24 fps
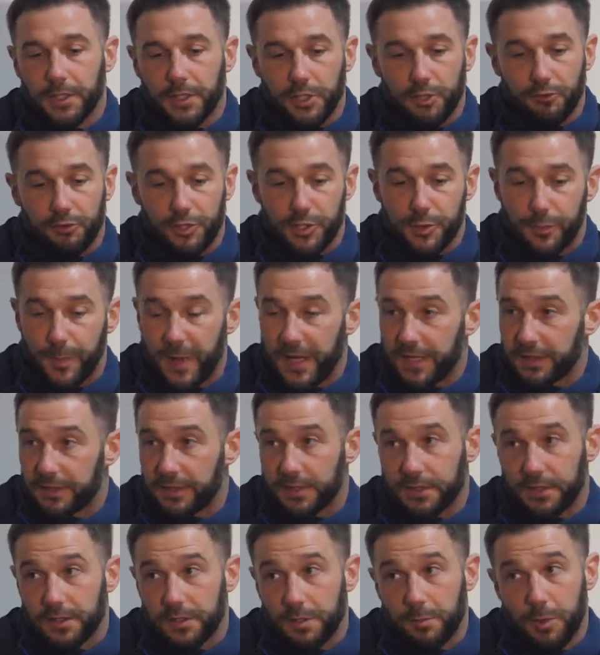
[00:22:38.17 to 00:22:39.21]
you
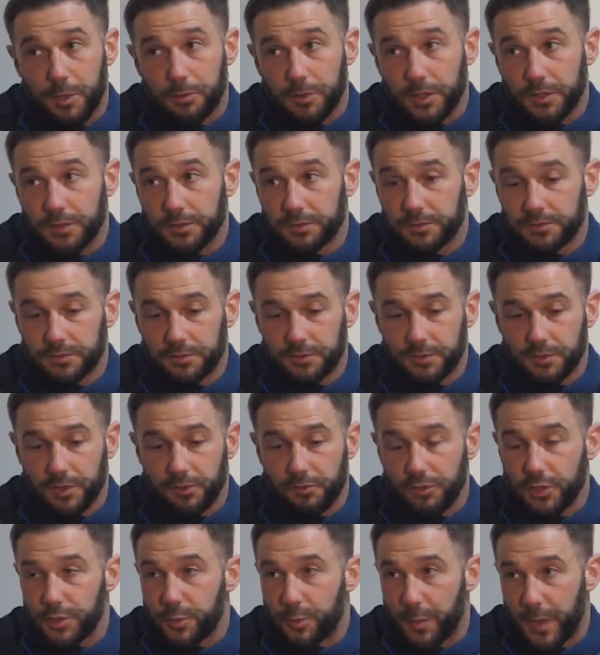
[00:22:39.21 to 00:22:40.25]
respected the building, you
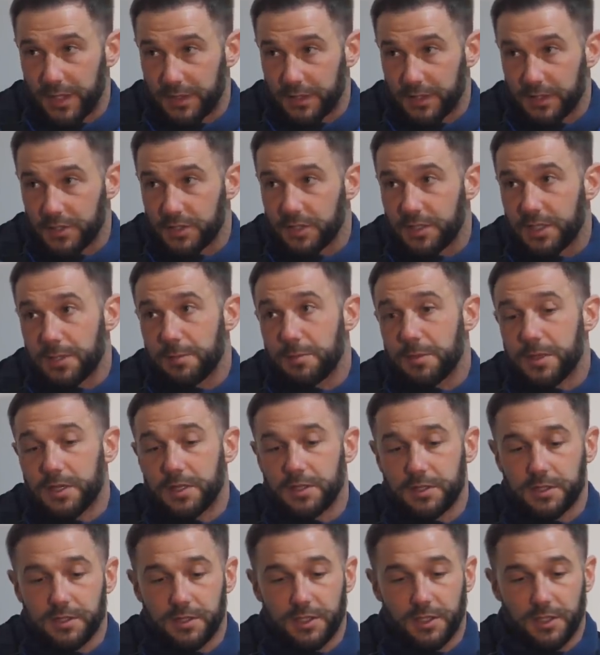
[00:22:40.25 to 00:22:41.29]
respected your
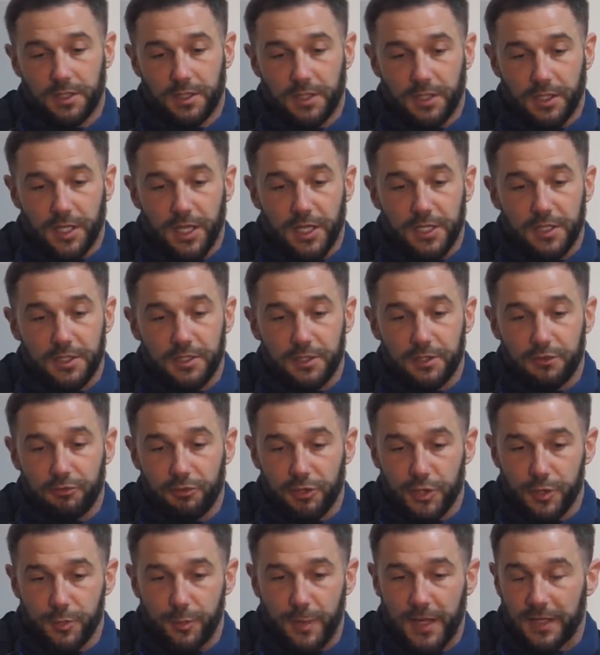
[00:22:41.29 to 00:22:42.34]
teammates, and you
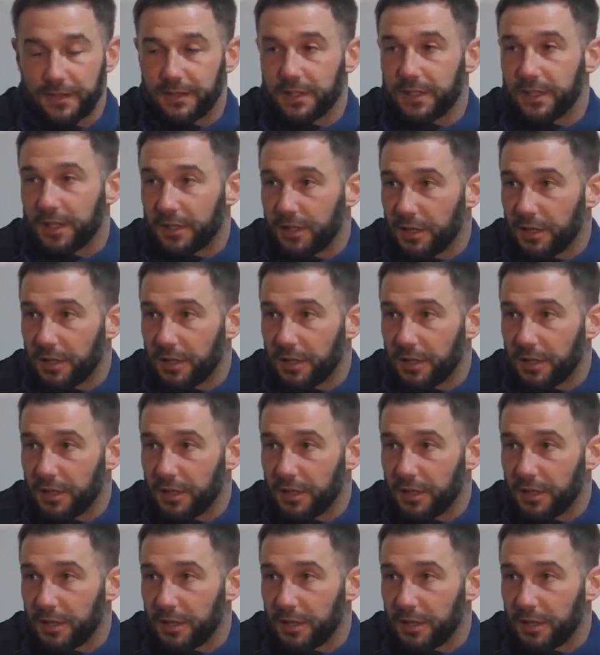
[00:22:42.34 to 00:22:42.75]
respected the